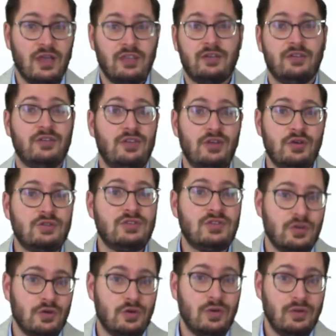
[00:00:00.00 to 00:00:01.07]
that are new
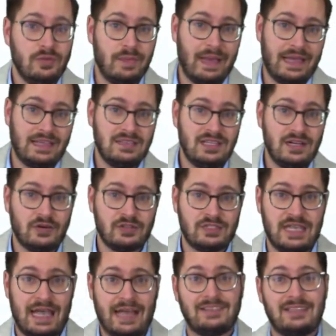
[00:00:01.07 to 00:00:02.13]
to the Bank
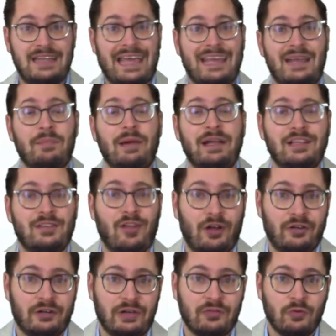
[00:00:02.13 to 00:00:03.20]
Secrecy Act and anti-money
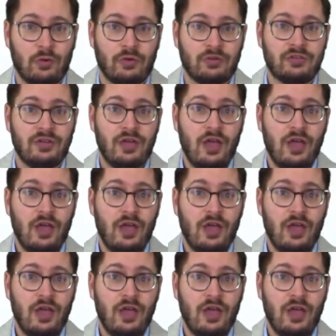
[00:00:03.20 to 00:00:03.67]
laundering rules?